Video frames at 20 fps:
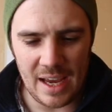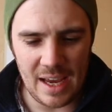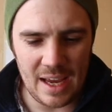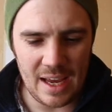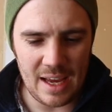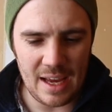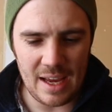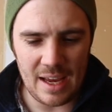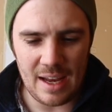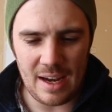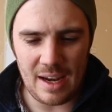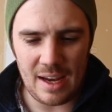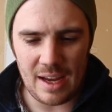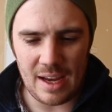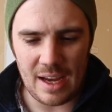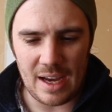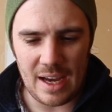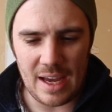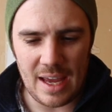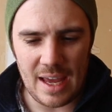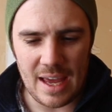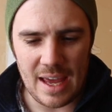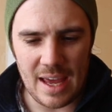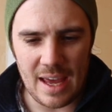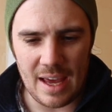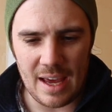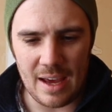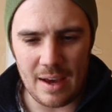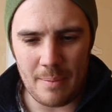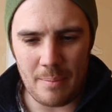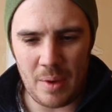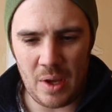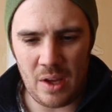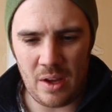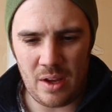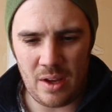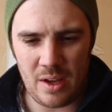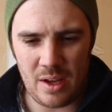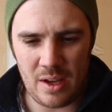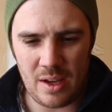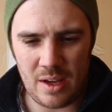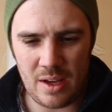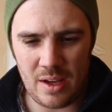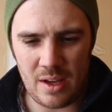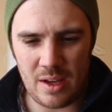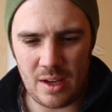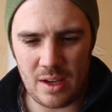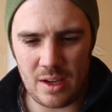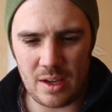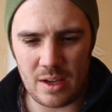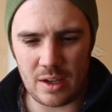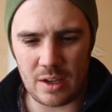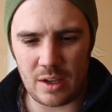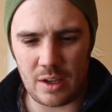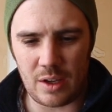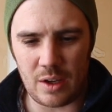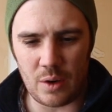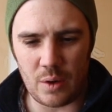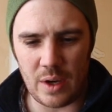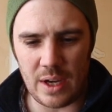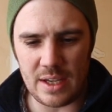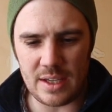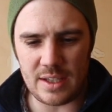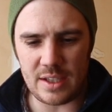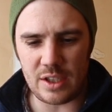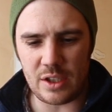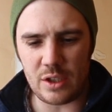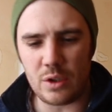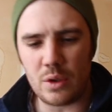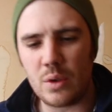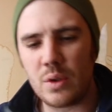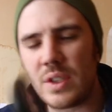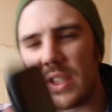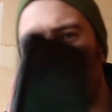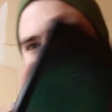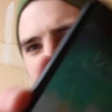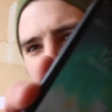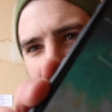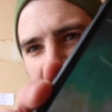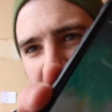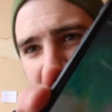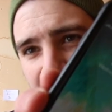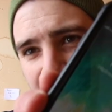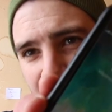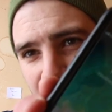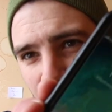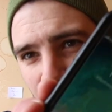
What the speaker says: And I am going to tell you it's